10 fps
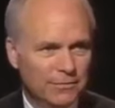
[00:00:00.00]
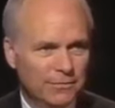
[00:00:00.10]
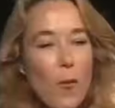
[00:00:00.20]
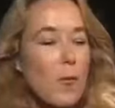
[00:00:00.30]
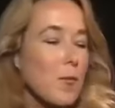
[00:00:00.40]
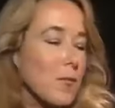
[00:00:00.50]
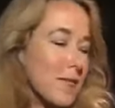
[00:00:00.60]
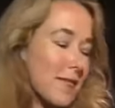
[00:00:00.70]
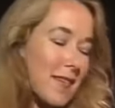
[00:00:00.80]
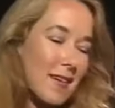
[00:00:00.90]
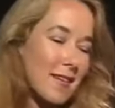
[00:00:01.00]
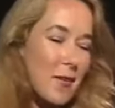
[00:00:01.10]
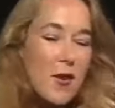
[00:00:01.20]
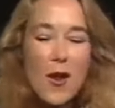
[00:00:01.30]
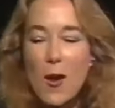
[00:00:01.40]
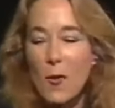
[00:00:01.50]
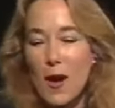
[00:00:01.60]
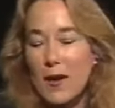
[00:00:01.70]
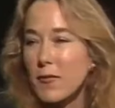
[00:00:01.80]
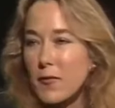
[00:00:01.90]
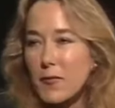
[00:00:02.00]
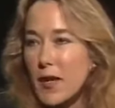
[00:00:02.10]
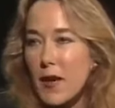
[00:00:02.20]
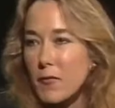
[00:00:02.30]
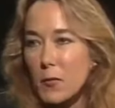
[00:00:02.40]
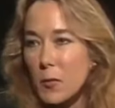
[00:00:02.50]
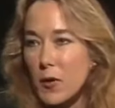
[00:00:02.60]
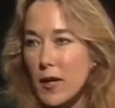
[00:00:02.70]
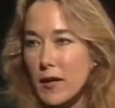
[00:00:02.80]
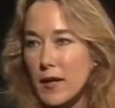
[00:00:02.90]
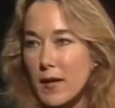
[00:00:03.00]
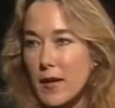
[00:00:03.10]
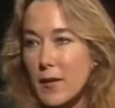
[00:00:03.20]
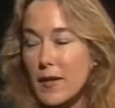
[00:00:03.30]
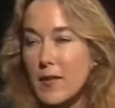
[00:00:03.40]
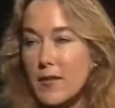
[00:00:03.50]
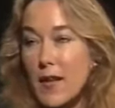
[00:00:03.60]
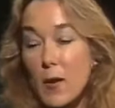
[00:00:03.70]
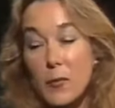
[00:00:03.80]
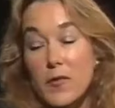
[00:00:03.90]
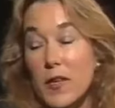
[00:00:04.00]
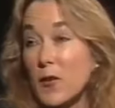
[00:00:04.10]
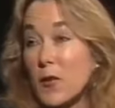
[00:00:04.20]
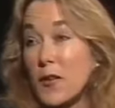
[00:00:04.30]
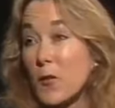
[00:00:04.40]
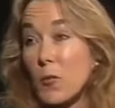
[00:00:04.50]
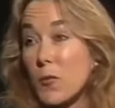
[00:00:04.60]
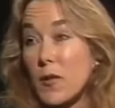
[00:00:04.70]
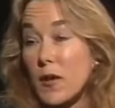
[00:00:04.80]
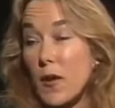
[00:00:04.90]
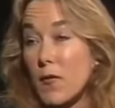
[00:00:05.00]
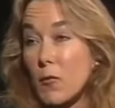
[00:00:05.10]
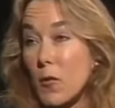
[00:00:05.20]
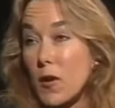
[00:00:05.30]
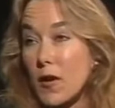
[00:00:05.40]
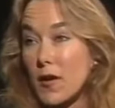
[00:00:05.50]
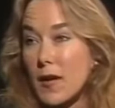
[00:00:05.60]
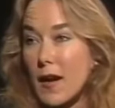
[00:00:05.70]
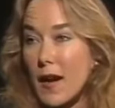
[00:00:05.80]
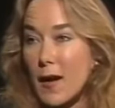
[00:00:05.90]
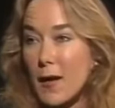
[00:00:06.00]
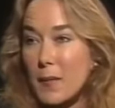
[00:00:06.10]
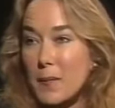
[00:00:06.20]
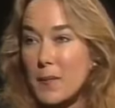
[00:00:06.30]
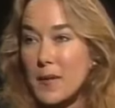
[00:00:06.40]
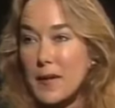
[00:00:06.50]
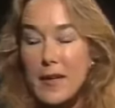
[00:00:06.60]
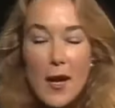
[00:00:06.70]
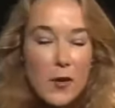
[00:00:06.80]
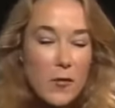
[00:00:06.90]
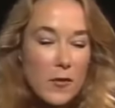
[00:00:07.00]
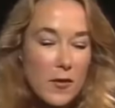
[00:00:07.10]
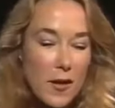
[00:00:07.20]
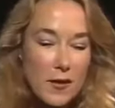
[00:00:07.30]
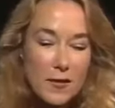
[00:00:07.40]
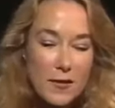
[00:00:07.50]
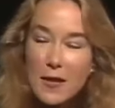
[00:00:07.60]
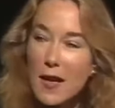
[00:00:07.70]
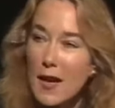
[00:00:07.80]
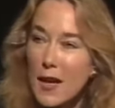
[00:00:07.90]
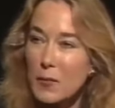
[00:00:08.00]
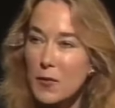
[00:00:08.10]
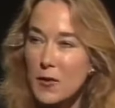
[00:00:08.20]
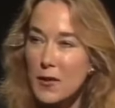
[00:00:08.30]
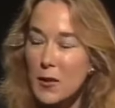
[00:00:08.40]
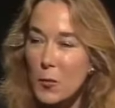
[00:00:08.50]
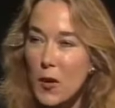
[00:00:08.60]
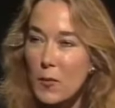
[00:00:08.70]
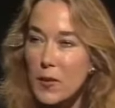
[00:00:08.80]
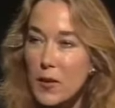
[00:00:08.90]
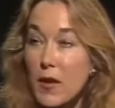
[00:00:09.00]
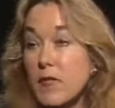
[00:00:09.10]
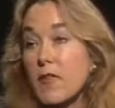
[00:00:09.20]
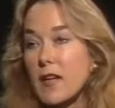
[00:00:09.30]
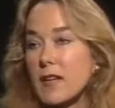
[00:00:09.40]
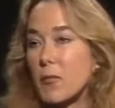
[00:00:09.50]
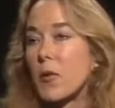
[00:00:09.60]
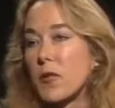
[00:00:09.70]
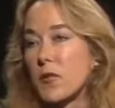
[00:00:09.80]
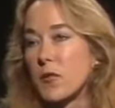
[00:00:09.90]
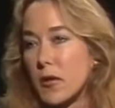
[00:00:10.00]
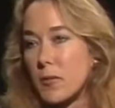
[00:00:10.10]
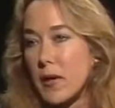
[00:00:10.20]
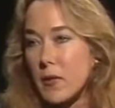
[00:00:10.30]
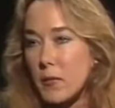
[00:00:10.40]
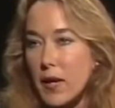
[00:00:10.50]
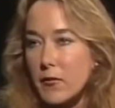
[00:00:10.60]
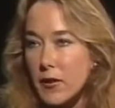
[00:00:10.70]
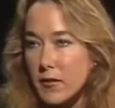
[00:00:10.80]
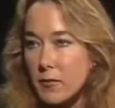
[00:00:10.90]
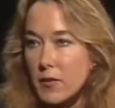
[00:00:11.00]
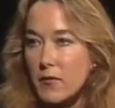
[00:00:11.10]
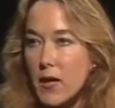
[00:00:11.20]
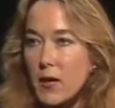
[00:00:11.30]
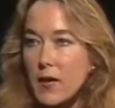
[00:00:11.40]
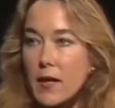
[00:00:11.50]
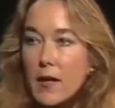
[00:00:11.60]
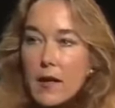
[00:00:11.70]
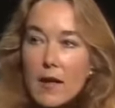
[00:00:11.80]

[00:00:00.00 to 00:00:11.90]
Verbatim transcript: Oh, no, I feel very comfortable working there. I mean, as I say, I was there during the, the Gulf War um, under the Scuds and had absolutely no problem at all. In fact, I broke the story about the Patriots misfiring.